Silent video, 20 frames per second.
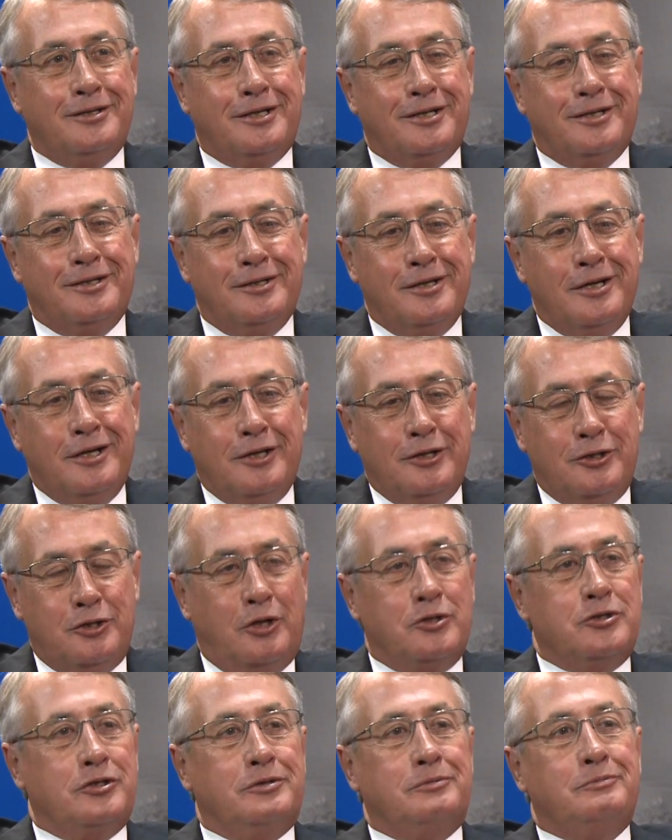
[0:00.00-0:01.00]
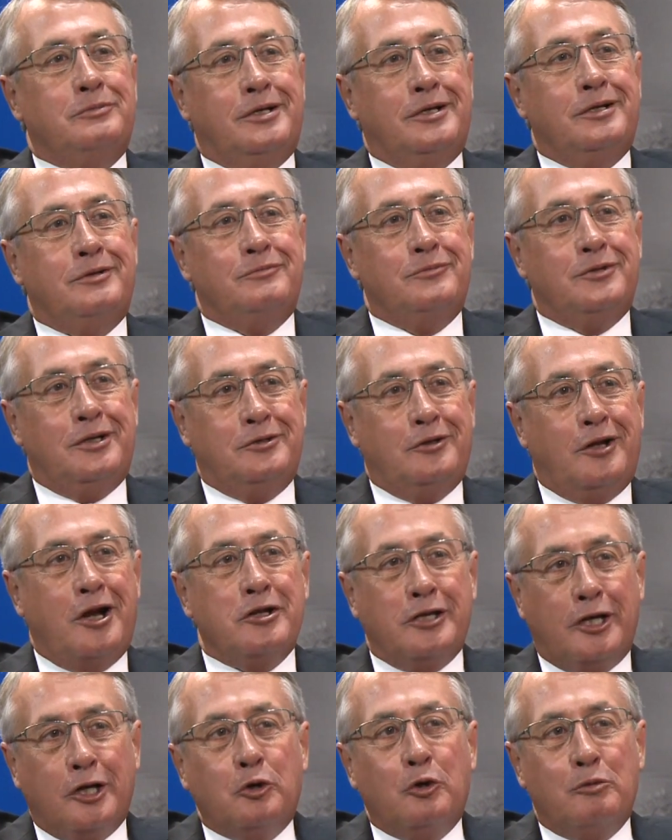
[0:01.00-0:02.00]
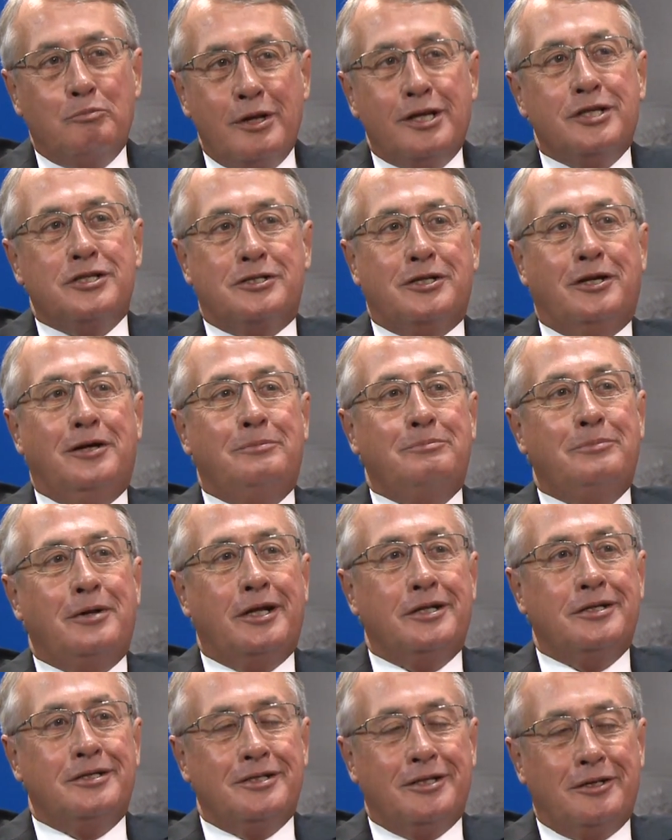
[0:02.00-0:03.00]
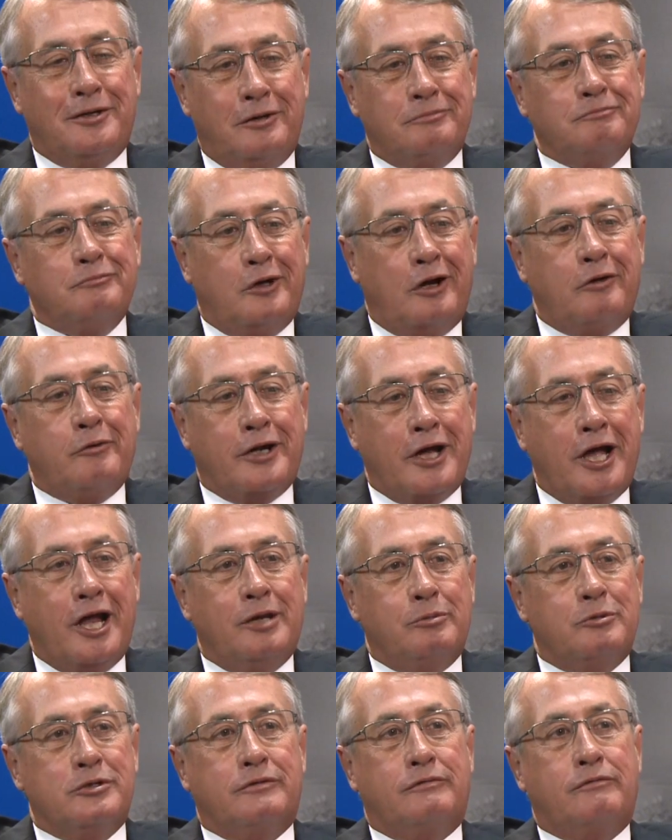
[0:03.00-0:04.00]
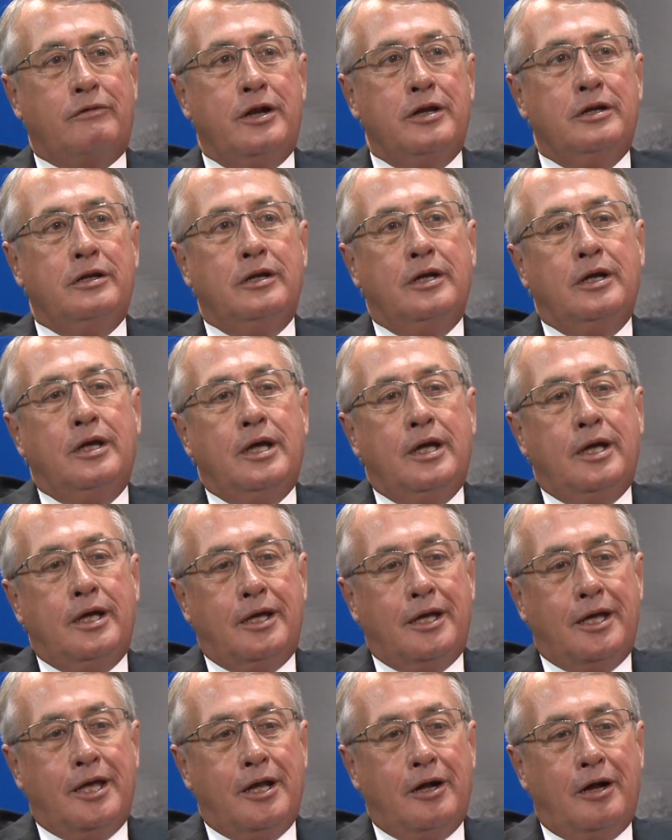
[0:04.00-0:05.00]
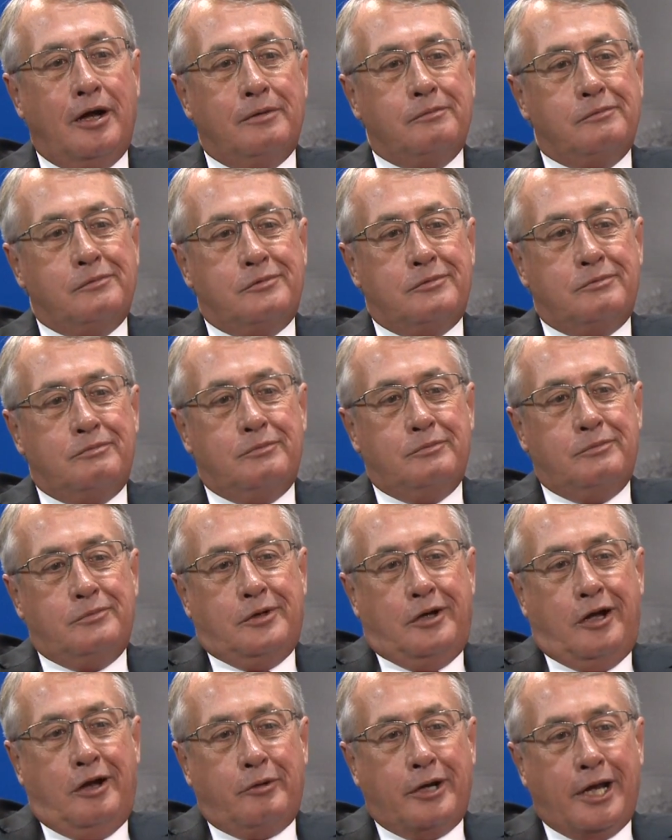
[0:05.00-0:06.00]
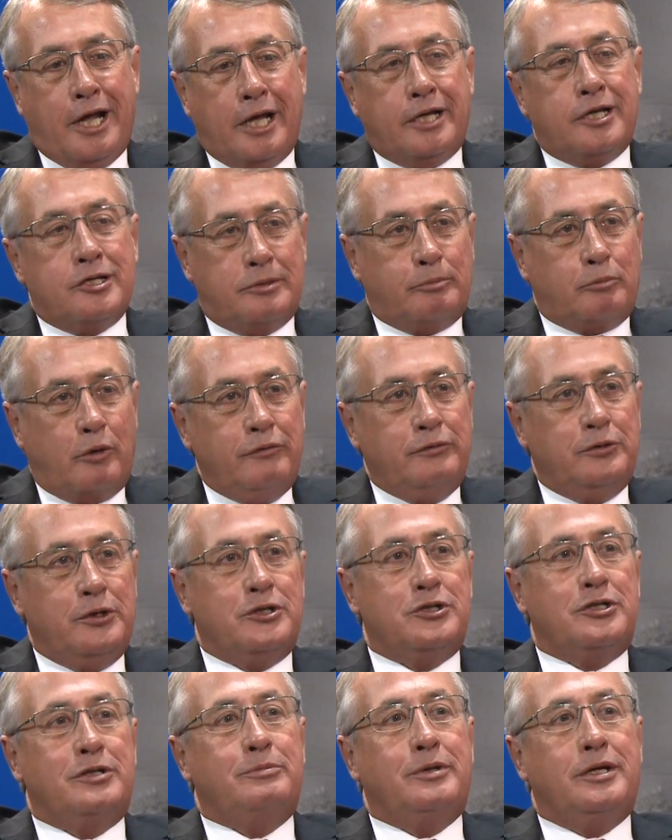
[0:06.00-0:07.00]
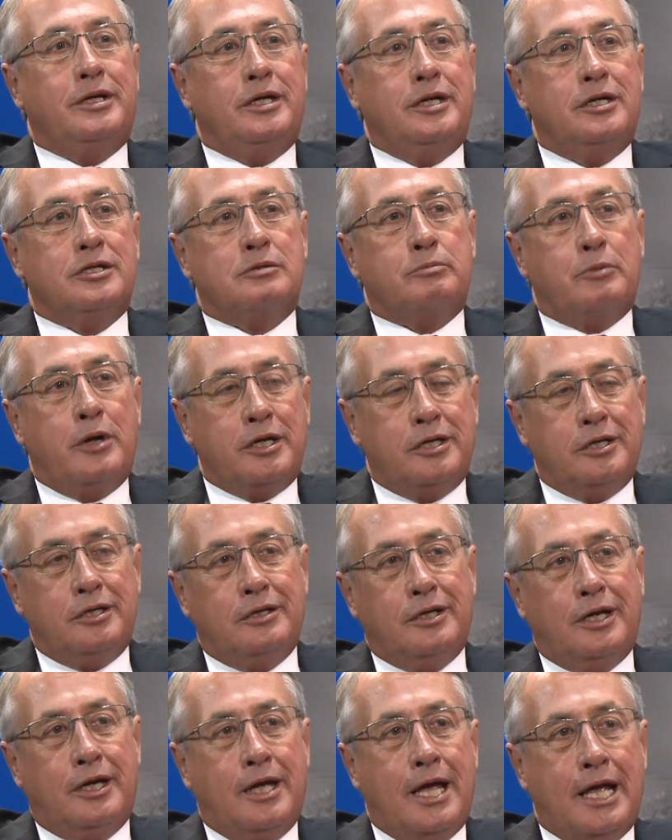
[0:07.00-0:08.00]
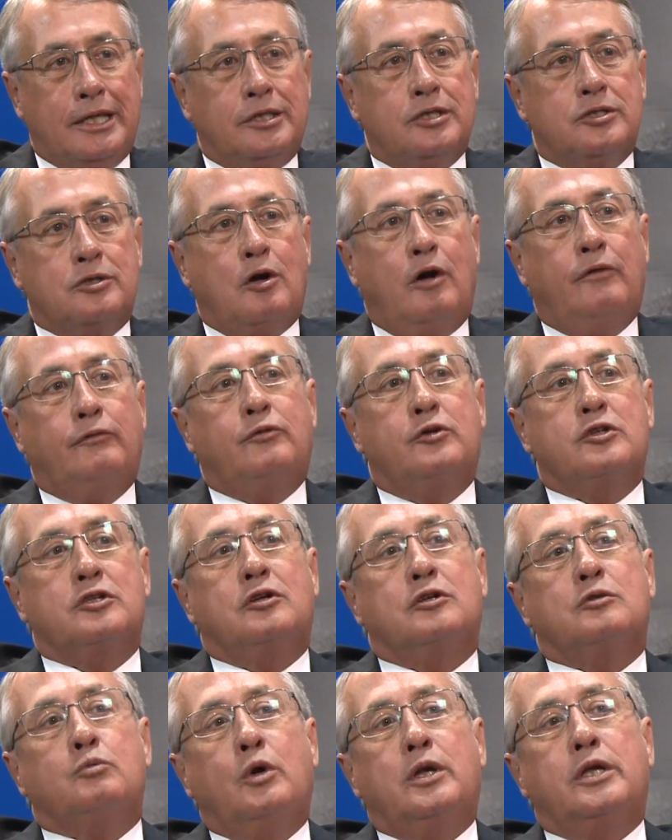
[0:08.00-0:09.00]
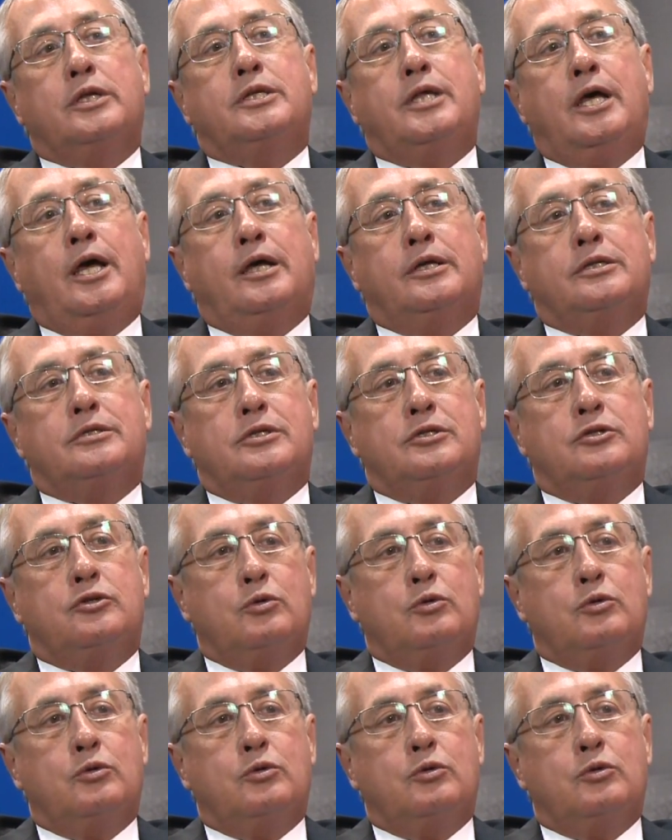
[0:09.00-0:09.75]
Uh, John's a, uh, not only a good minister, but uh, I regard him as a friend, and I I regard it as a privilege to be here speaking uh, at this conference, because what it does is